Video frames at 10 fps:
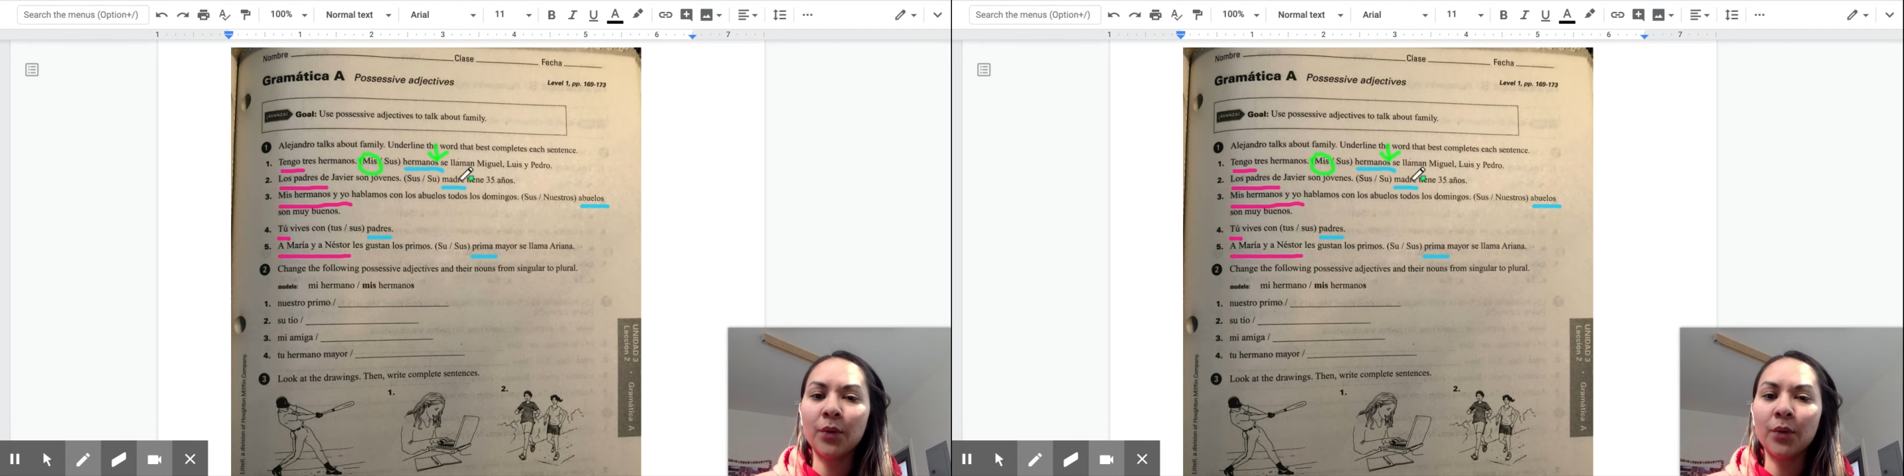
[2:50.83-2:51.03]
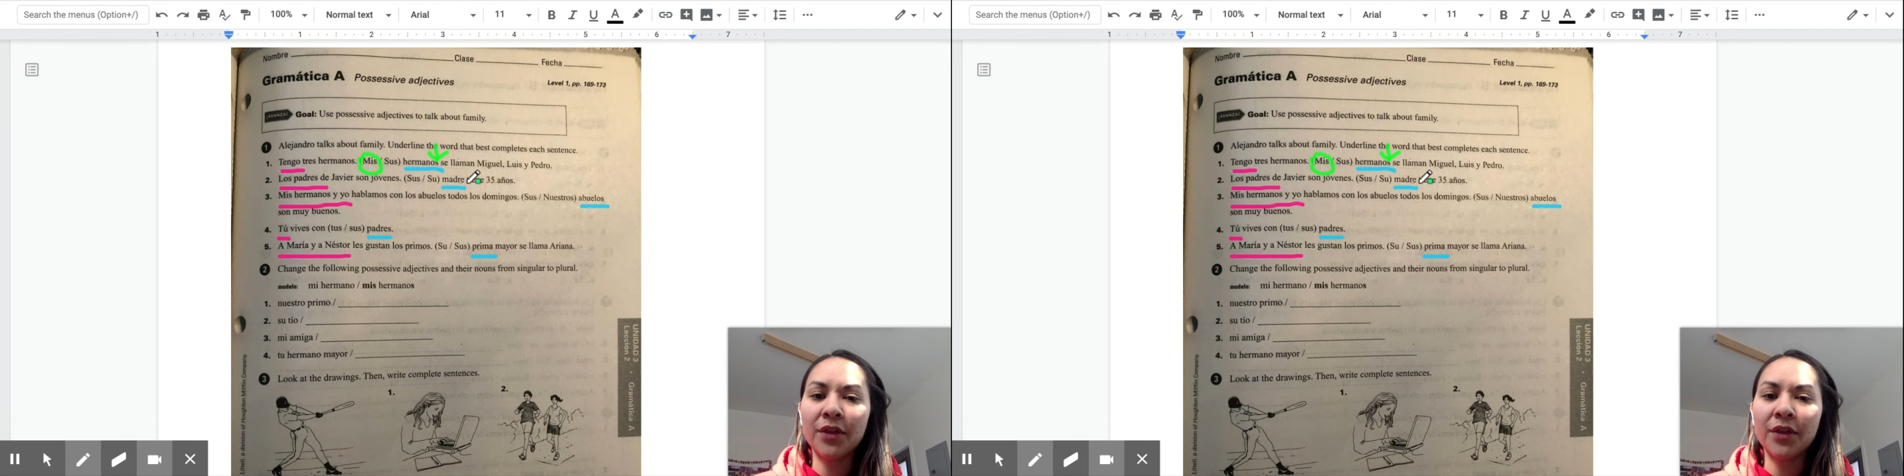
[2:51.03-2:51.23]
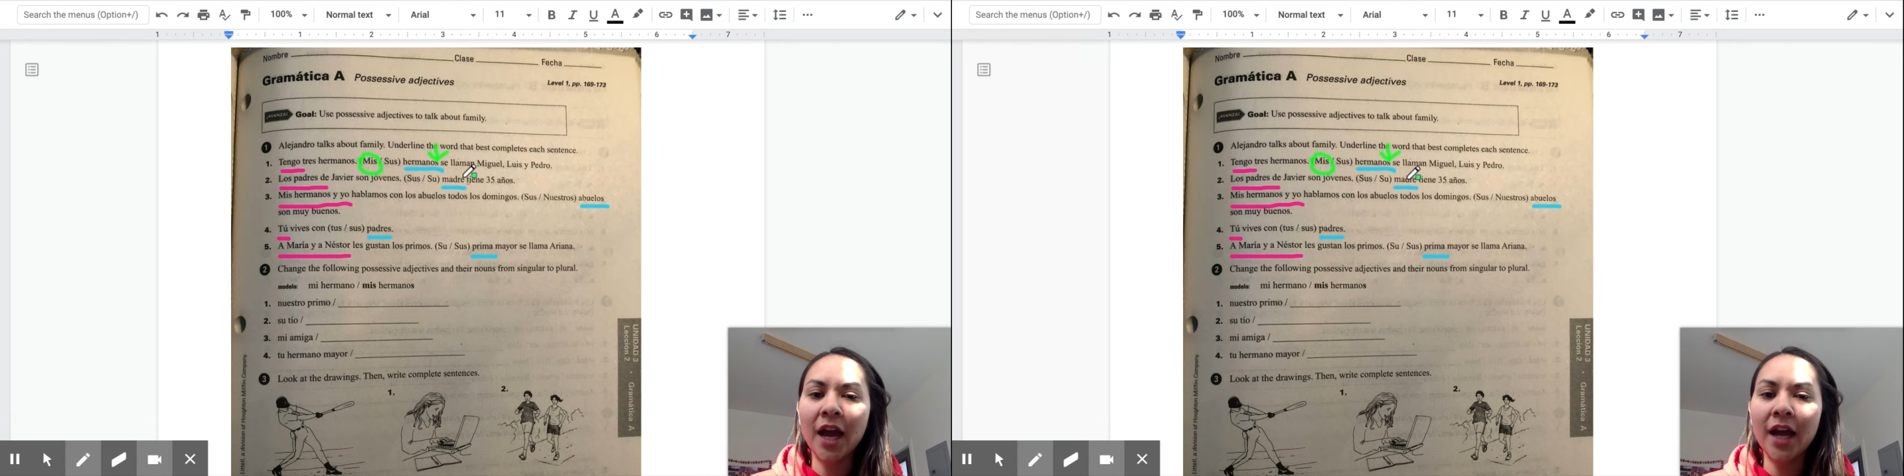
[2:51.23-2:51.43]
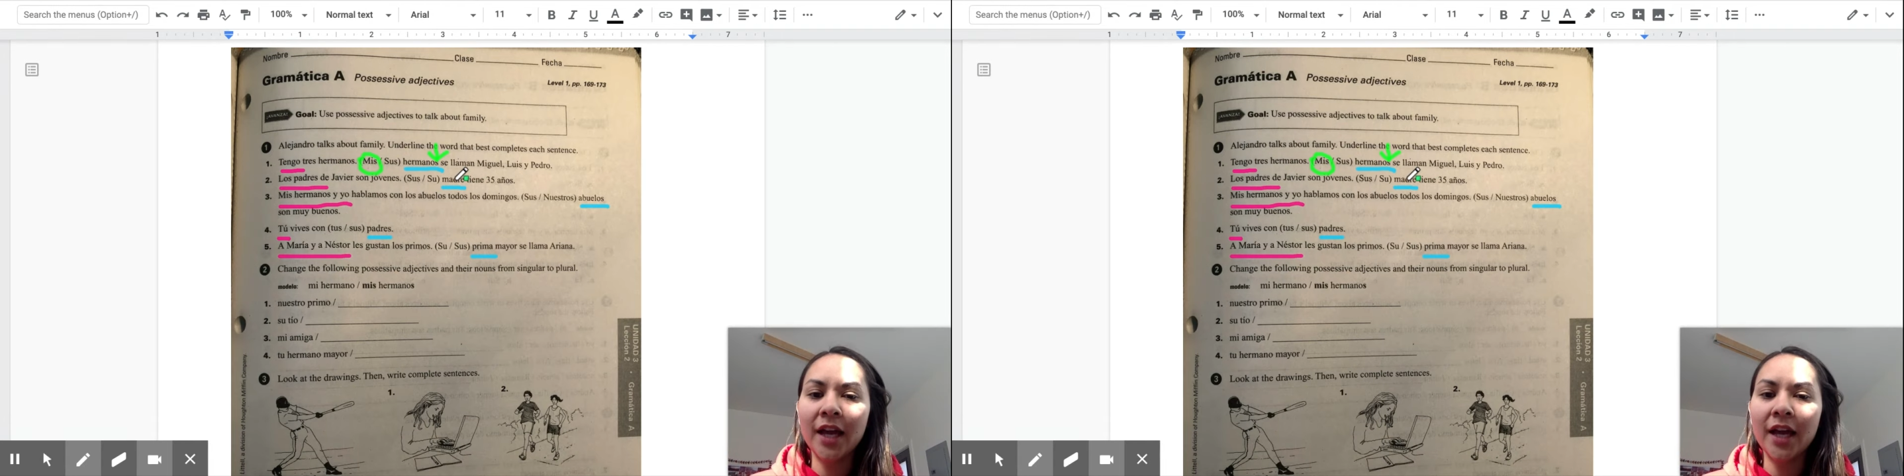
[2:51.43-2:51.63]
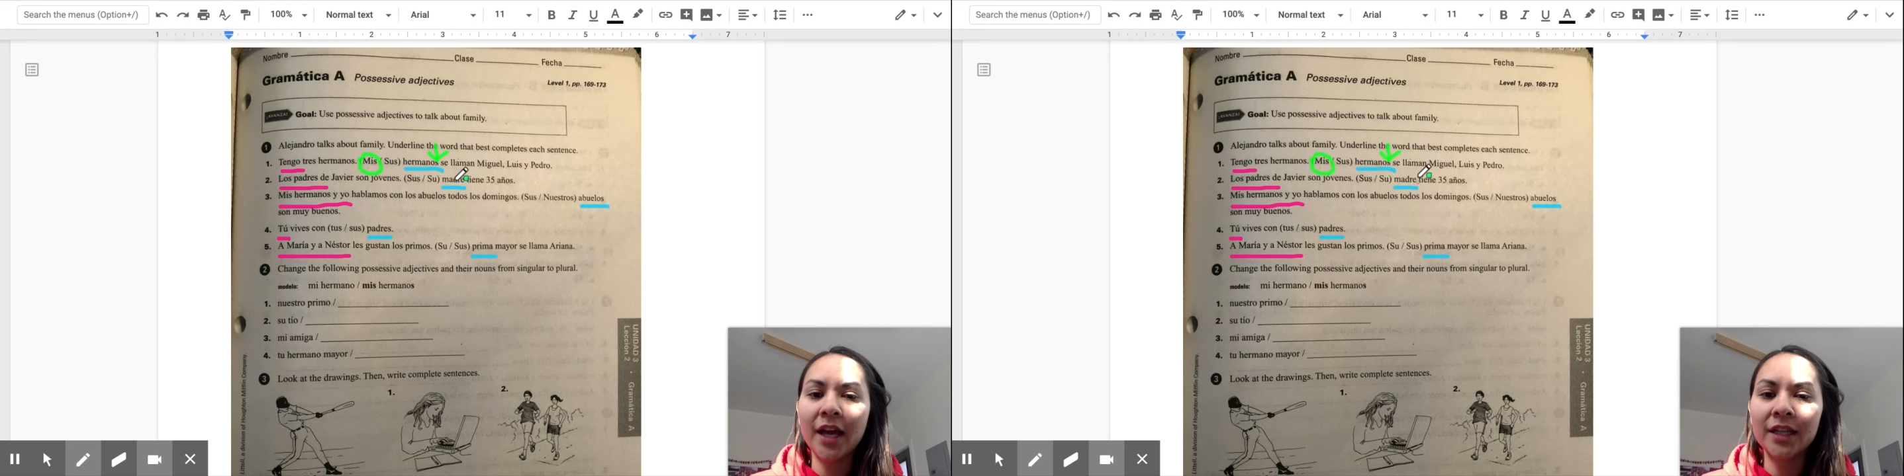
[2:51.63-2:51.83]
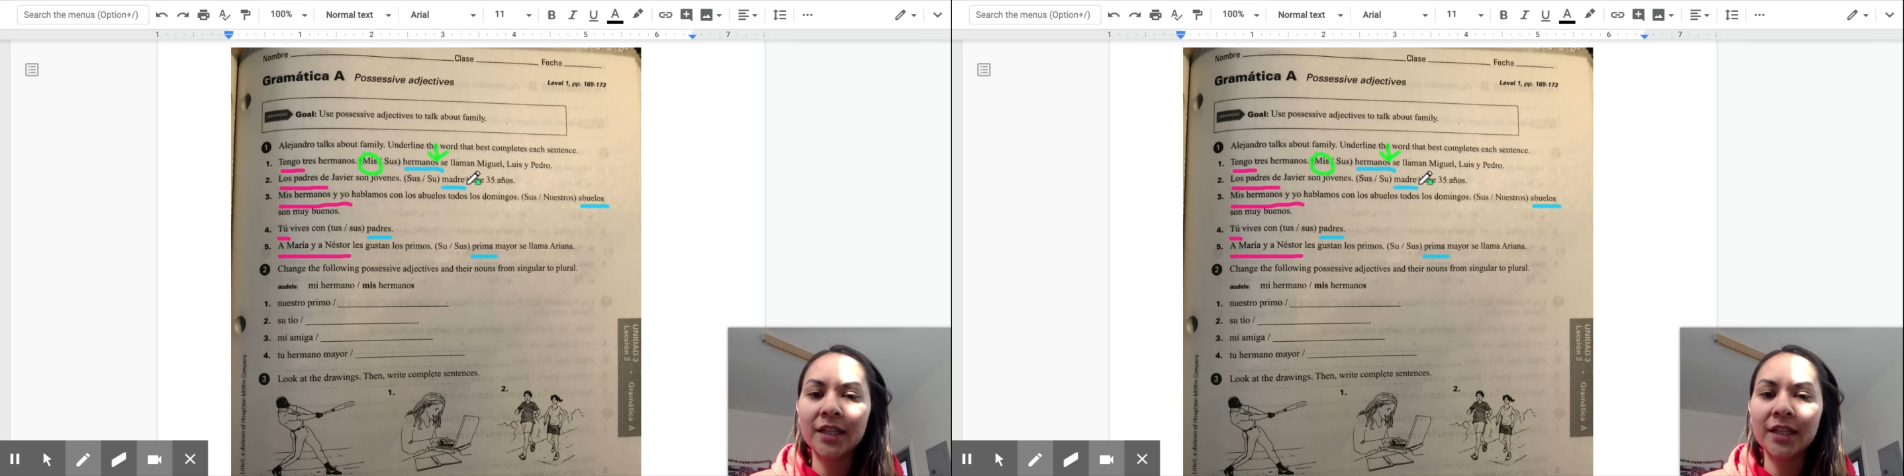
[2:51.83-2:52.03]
or not it's